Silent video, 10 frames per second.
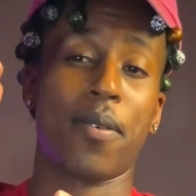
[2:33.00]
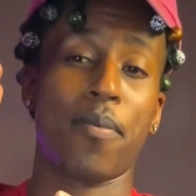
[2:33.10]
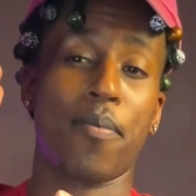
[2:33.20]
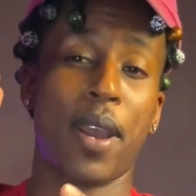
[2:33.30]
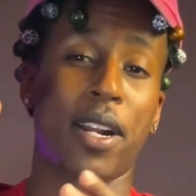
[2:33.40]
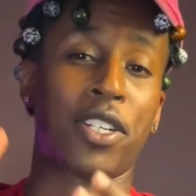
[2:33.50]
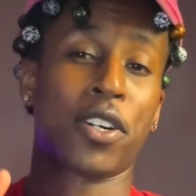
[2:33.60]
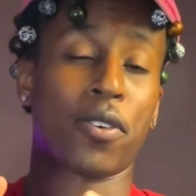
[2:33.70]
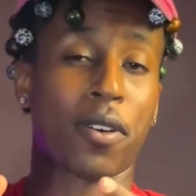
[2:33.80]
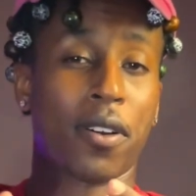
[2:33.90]
made a
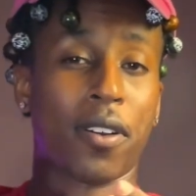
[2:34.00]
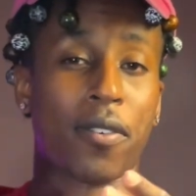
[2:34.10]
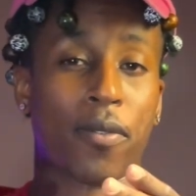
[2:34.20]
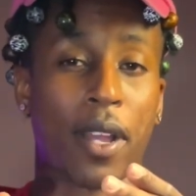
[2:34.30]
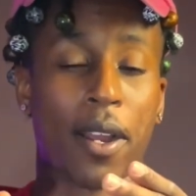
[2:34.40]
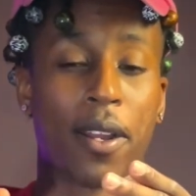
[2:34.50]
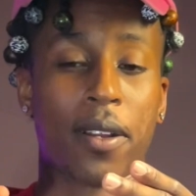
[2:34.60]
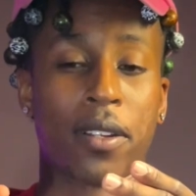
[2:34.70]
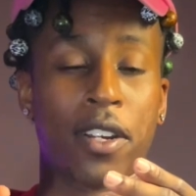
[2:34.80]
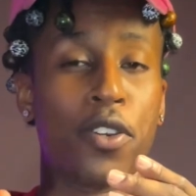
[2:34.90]
joke of like
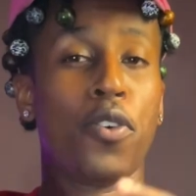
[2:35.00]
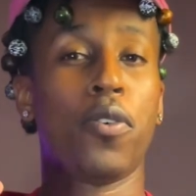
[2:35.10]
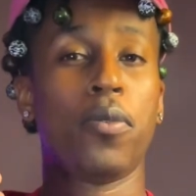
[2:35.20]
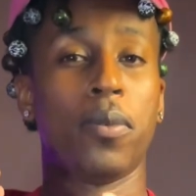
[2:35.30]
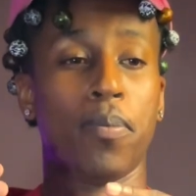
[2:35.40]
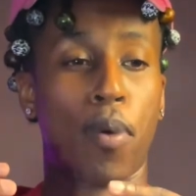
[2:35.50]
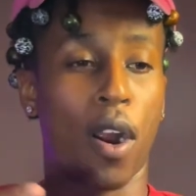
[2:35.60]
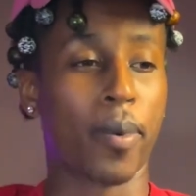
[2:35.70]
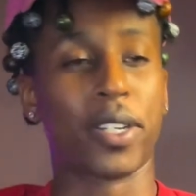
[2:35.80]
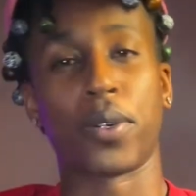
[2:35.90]
the new
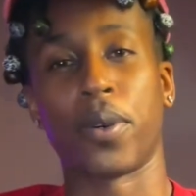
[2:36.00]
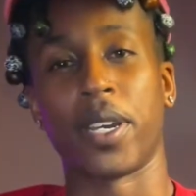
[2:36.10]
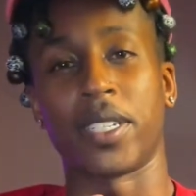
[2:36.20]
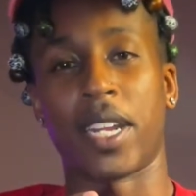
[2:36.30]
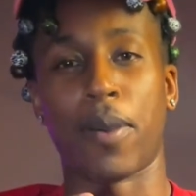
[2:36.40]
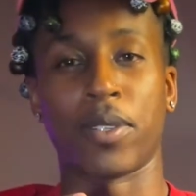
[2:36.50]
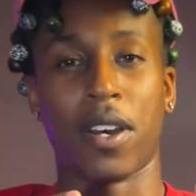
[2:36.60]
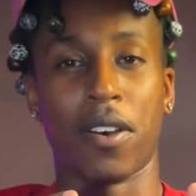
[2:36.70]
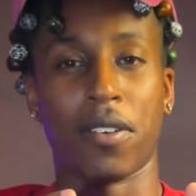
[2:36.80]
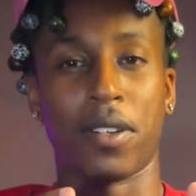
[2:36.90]
Barbie toys and they was
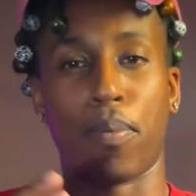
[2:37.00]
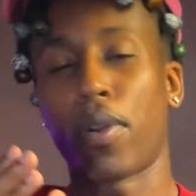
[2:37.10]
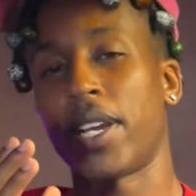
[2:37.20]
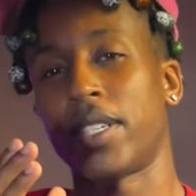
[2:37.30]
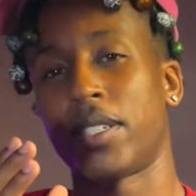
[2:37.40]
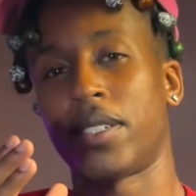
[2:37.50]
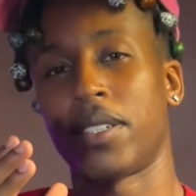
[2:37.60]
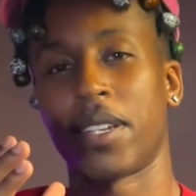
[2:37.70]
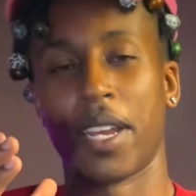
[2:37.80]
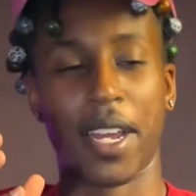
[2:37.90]
all
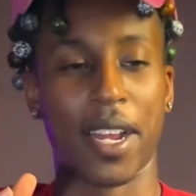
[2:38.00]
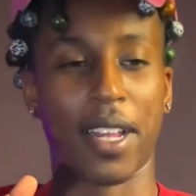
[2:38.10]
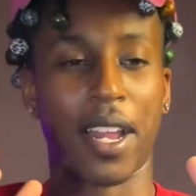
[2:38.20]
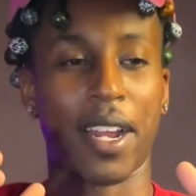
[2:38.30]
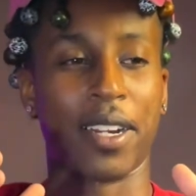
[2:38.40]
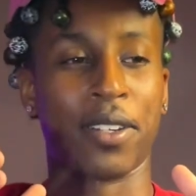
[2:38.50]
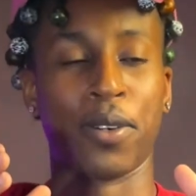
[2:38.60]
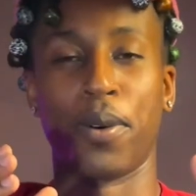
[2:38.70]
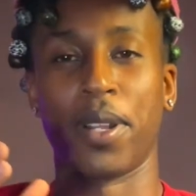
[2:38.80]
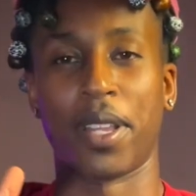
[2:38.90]
depressed and like
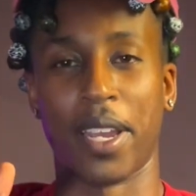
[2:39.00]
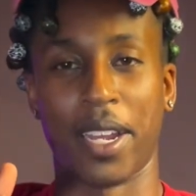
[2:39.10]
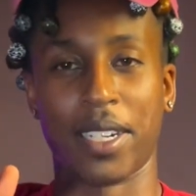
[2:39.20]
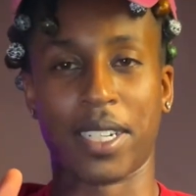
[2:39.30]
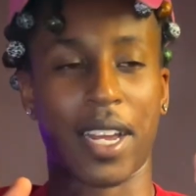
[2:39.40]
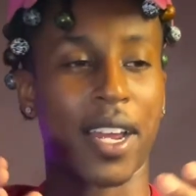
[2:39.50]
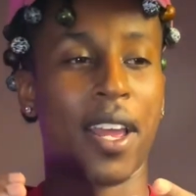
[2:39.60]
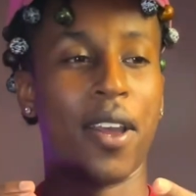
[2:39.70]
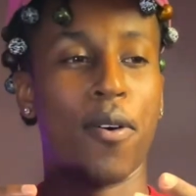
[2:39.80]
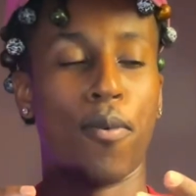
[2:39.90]
doing things like
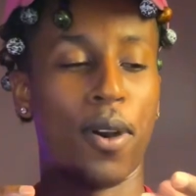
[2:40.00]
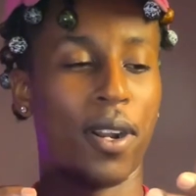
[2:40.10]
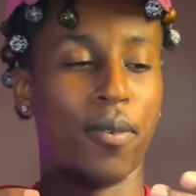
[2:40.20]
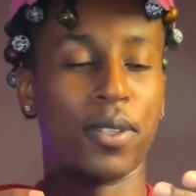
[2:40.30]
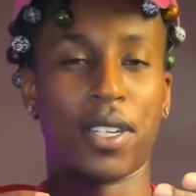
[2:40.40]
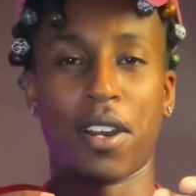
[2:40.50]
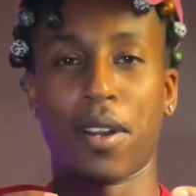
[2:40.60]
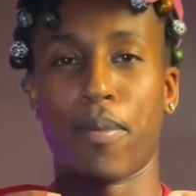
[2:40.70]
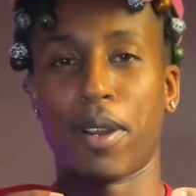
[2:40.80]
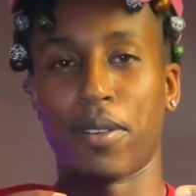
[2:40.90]
one of them was talking
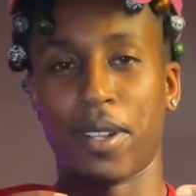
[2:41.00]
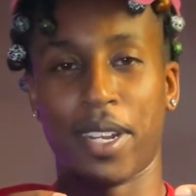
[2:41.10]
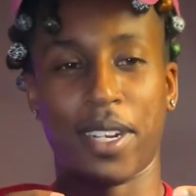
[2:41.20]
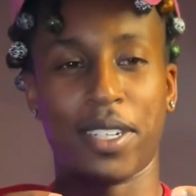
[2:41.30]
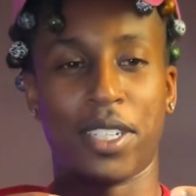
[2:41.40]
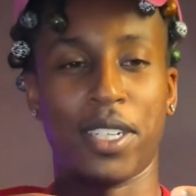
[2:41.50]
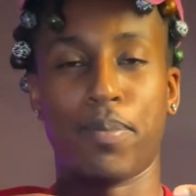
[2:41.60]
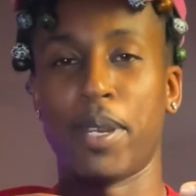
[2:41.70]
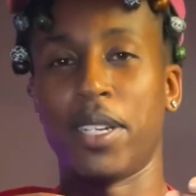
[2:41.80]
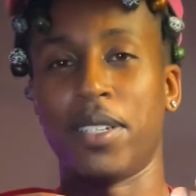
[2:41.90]
about that she
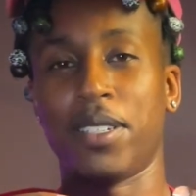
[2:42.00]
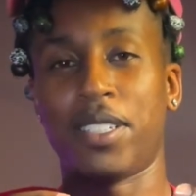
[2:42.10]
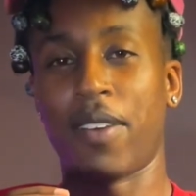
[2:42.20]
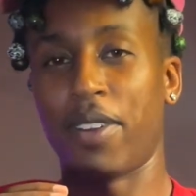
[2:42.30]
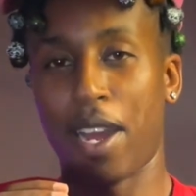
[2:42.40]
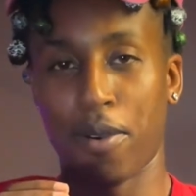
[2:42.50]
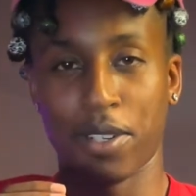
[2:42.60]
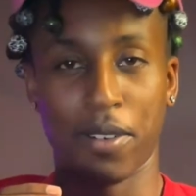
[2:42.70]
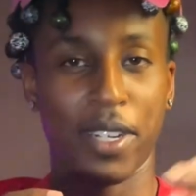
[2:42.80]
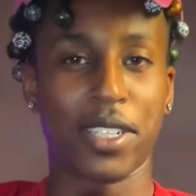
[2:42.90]
spent 7
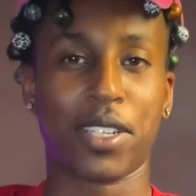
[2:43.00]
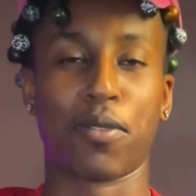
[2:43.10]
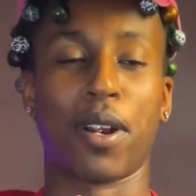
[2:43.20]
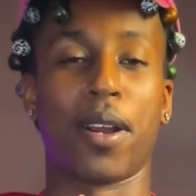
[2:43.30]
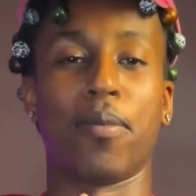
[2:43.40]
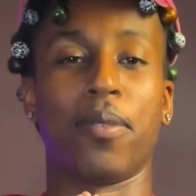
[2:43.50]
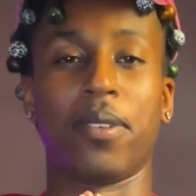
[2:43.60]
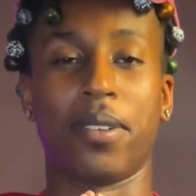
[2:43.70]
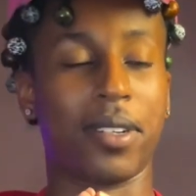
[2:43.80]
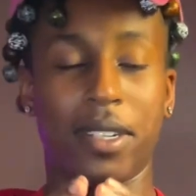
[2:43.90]
hours on Instagram.
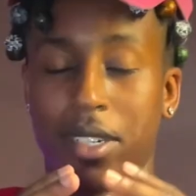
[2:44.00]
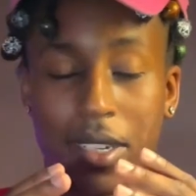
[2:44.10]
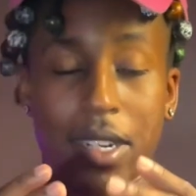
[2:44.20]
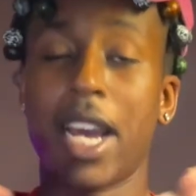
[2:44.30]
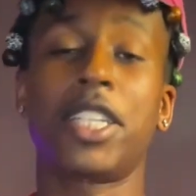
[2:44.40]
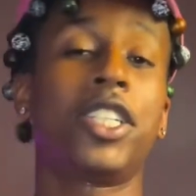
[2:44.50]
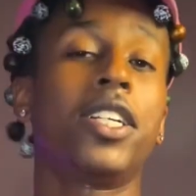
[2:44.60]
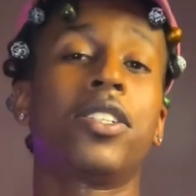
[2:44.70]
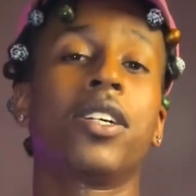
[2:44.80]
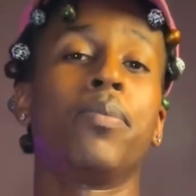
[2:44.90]
That
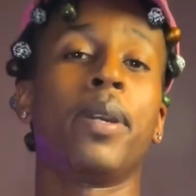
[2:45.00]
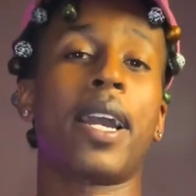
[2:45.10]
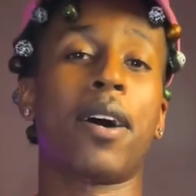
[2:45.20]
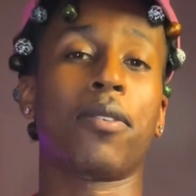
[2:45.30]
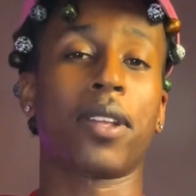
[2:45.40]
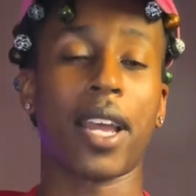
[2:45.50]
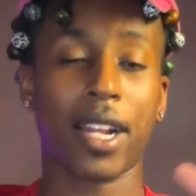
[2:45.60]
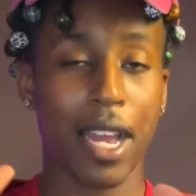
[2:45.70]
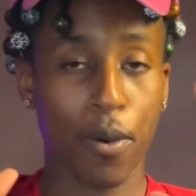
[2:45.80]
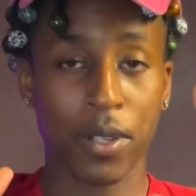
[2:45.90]
shit took me out. That
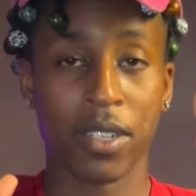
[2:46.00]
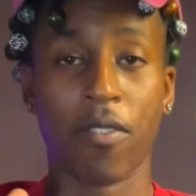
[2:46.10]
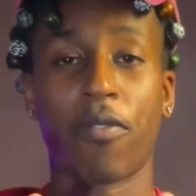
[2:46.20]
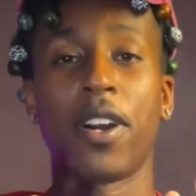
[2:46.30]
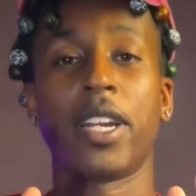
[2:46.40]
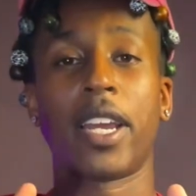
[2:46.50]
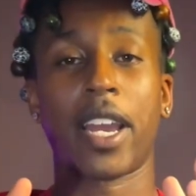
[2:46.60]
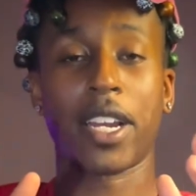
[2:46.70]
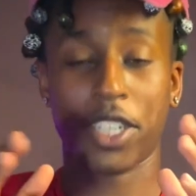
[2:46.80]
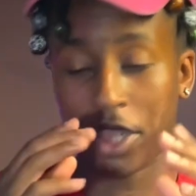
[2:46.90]
was some funny
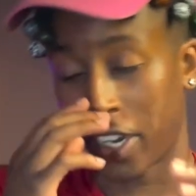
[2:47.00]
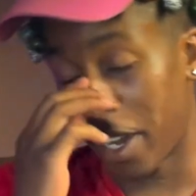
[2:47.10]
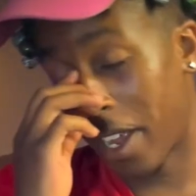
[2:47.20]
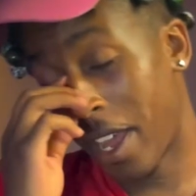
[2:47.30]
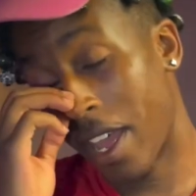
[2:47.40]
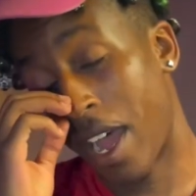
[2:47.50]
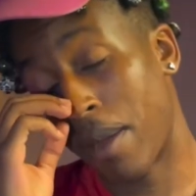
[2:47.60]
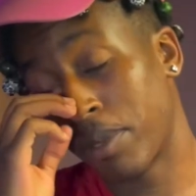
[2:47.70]
ass shit. I'm